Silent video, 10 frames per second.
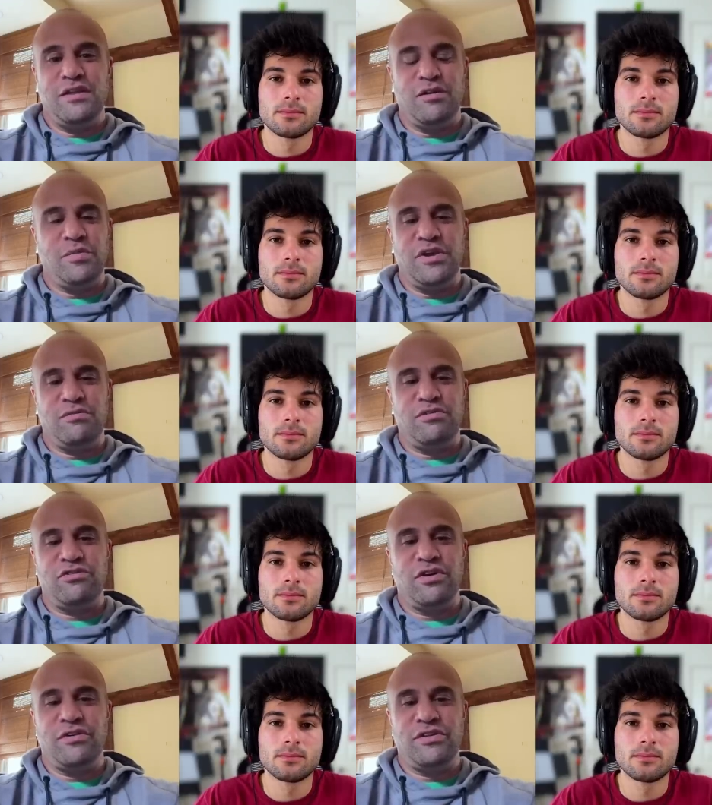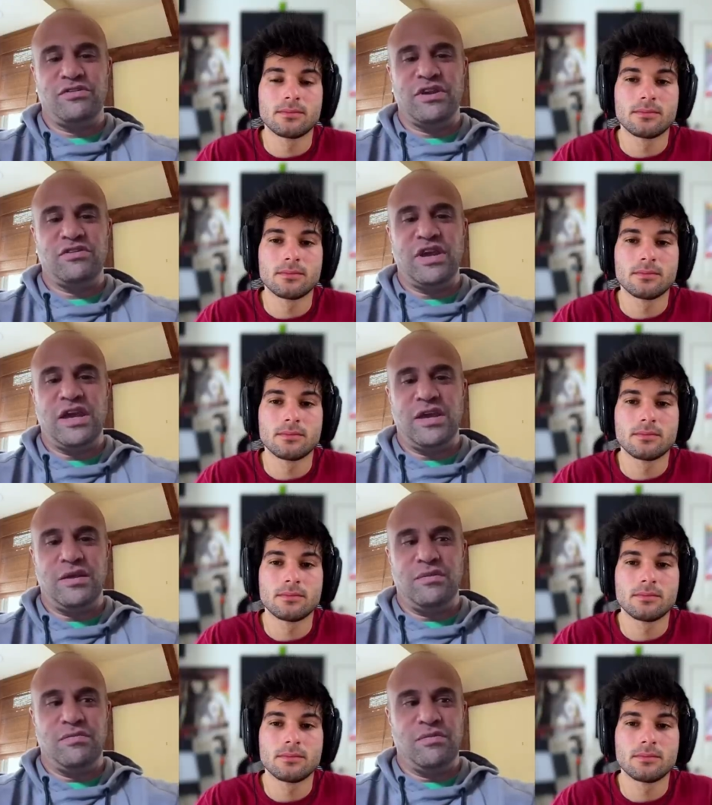Speaker 1: there'll be a result that says,
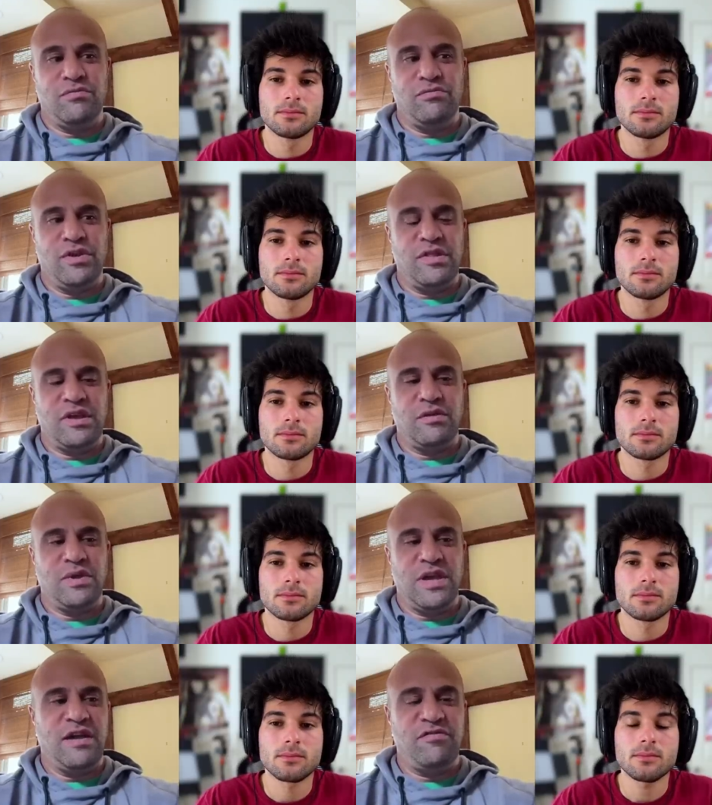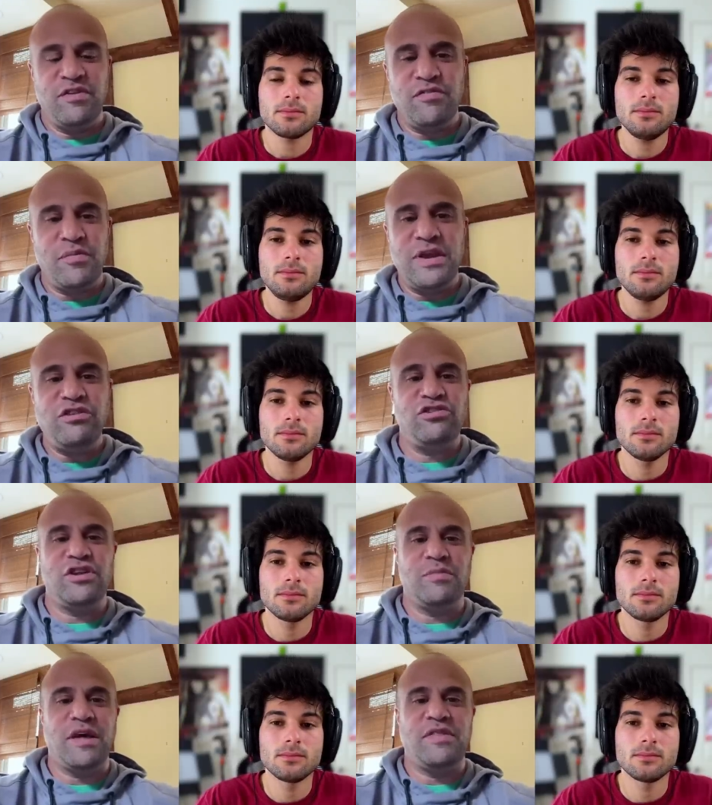"Hey, we think we have
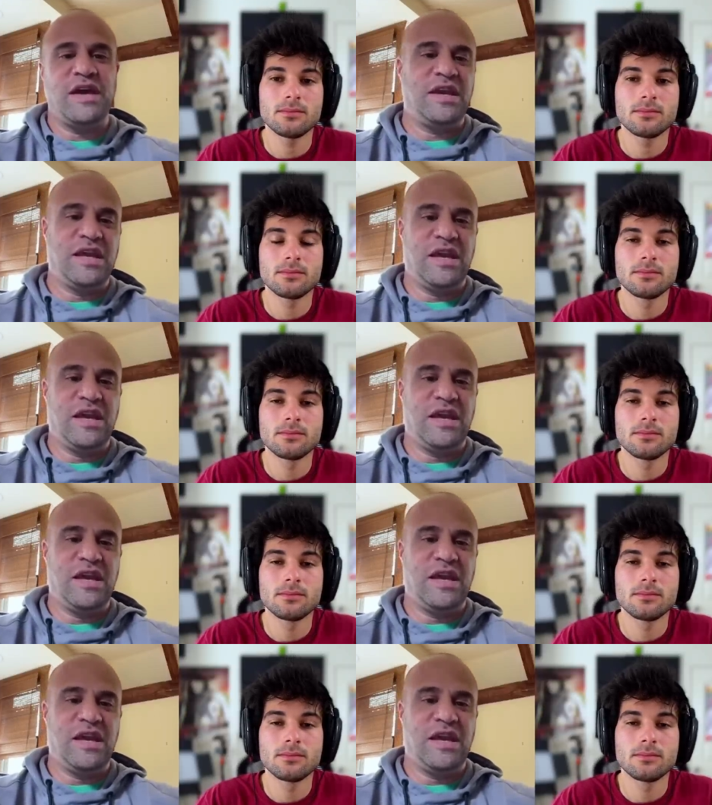information about that